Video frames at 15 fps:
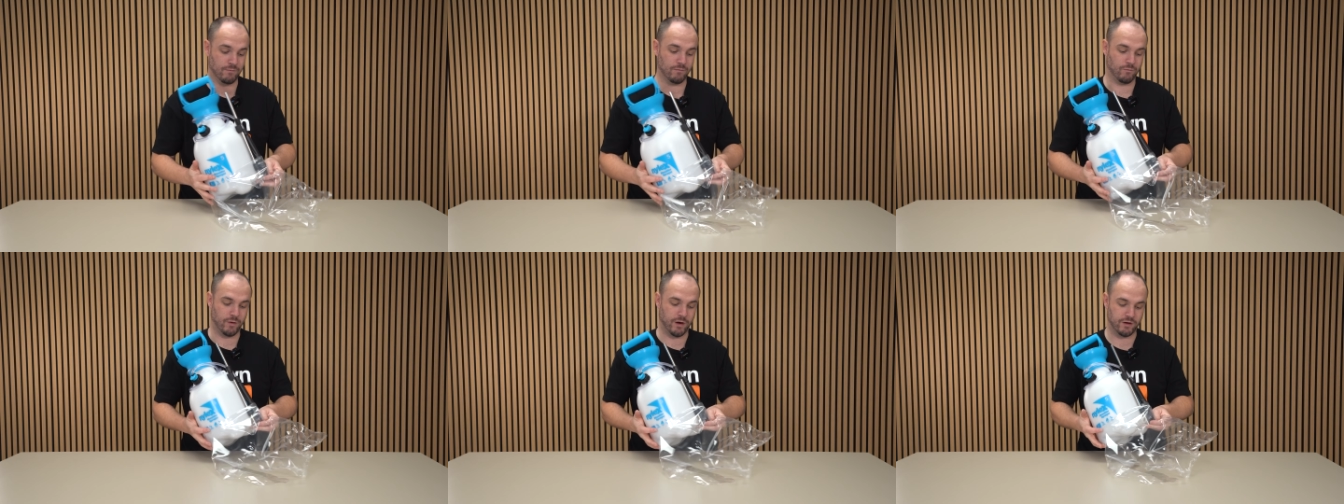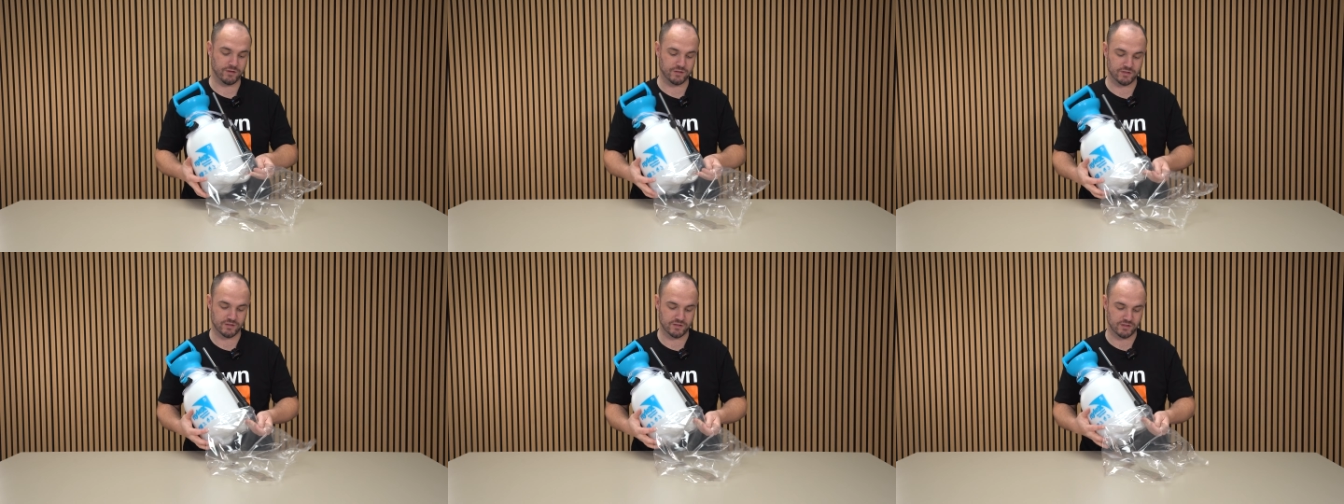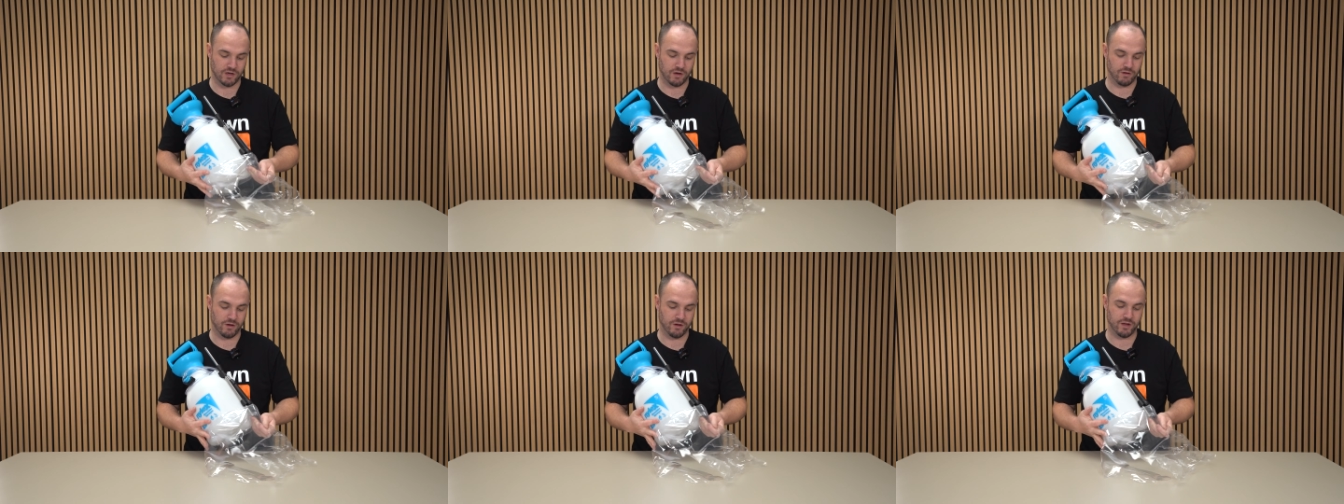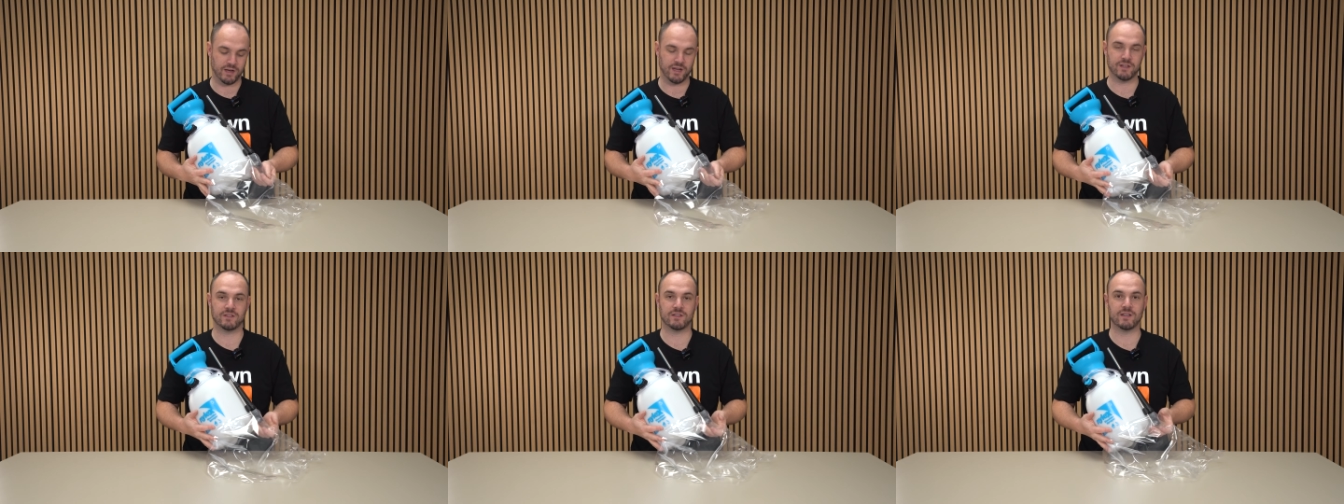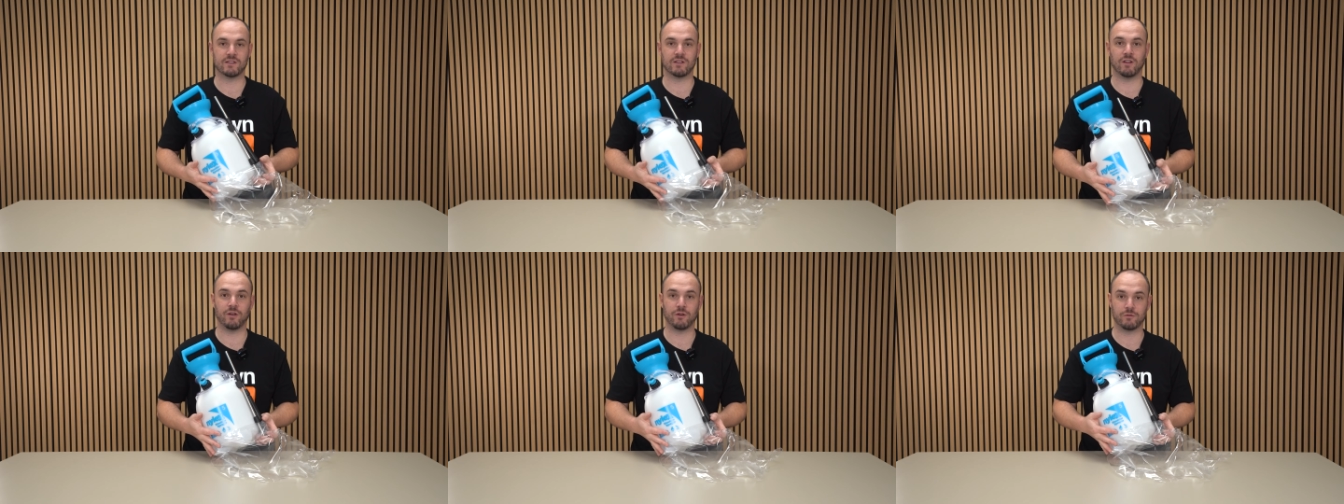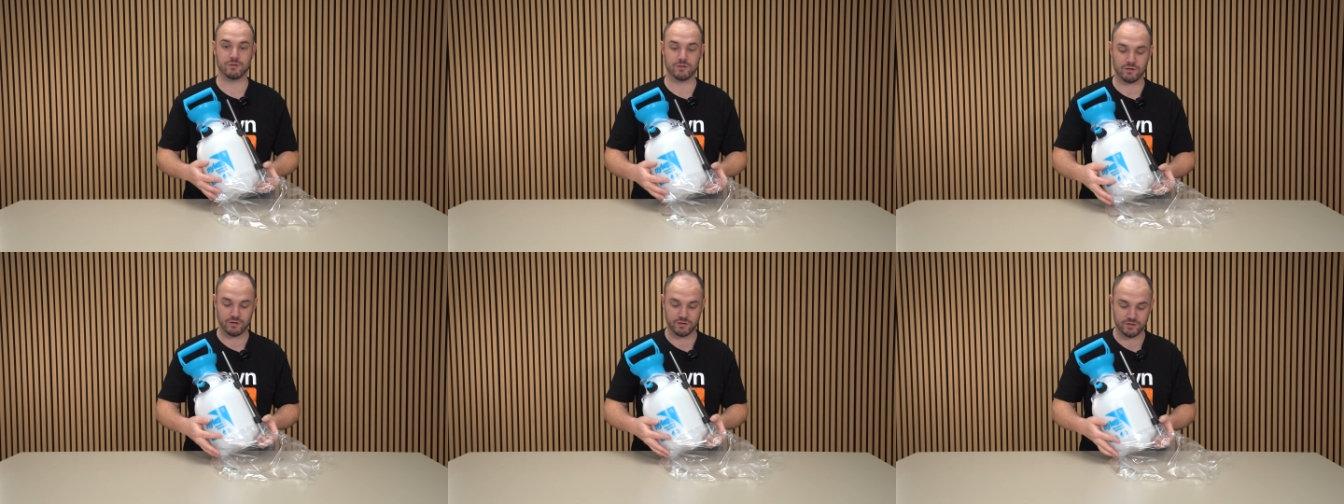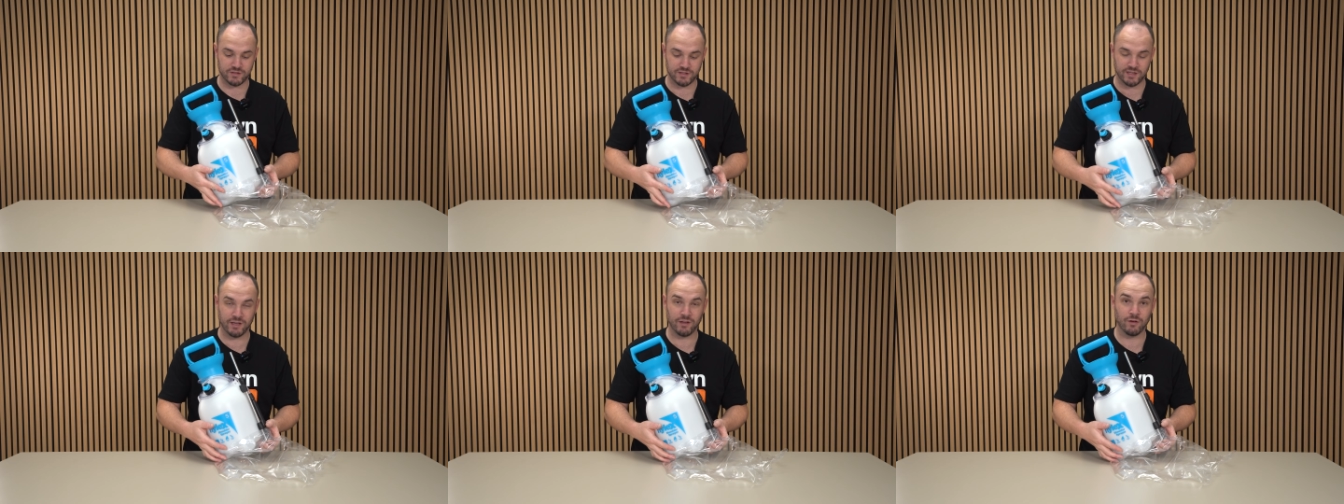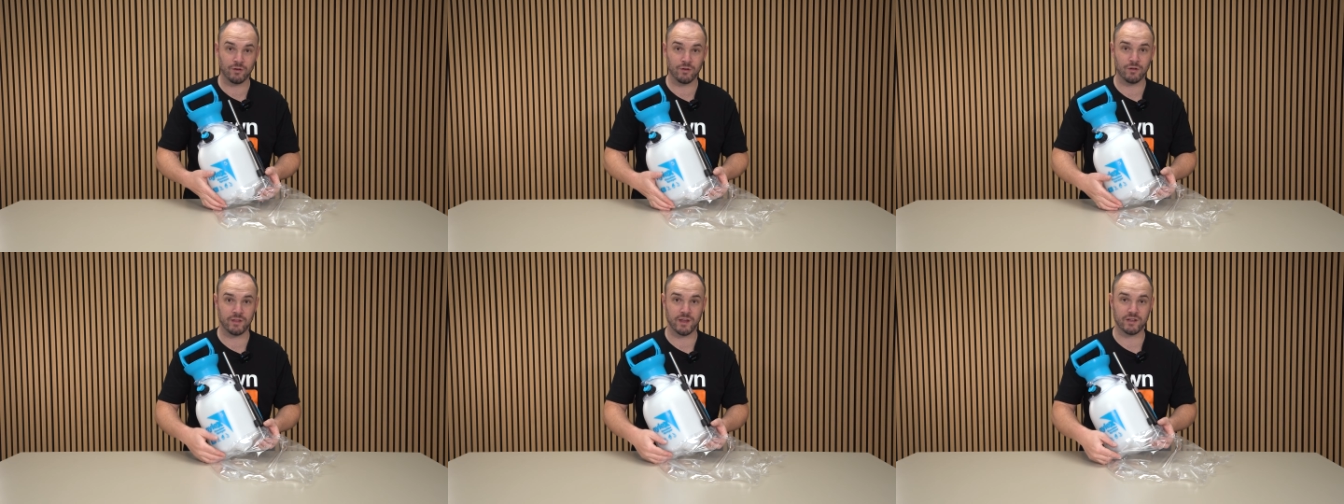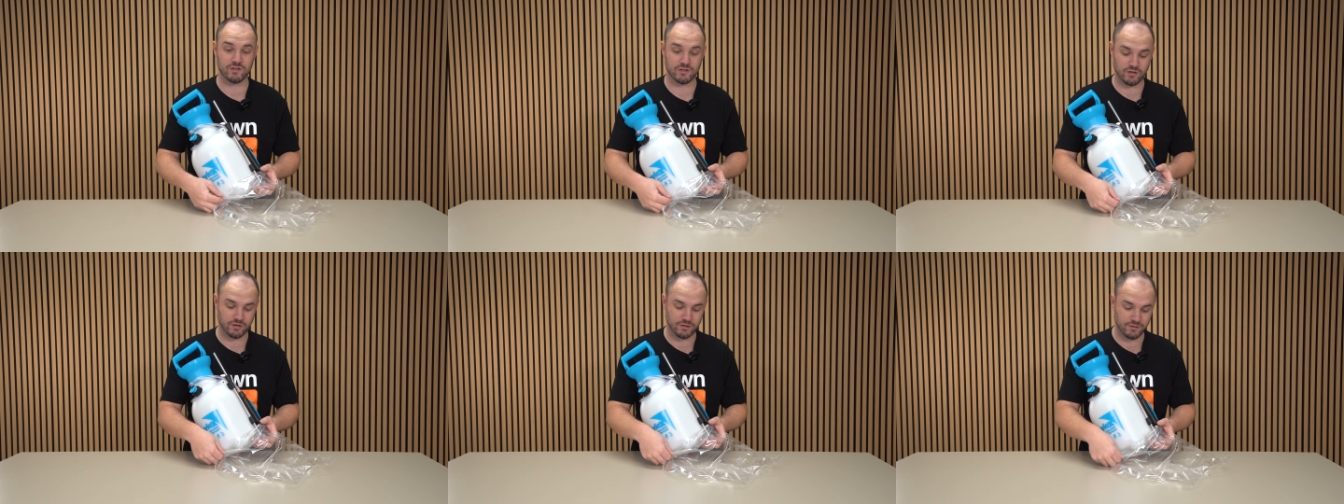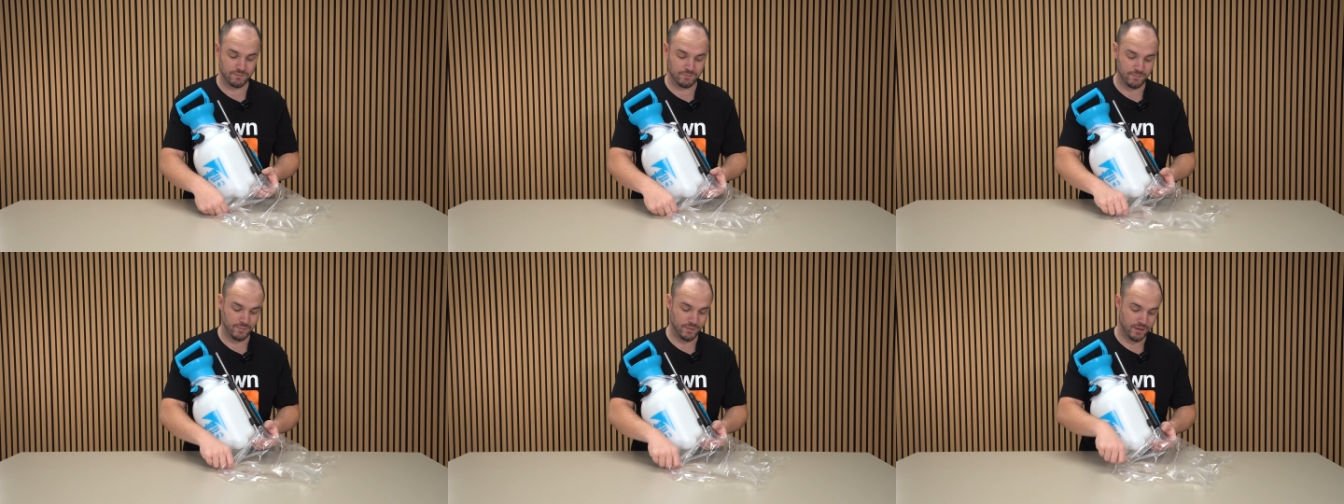Whereas the Solo, unless there's a local stockist near you that stock them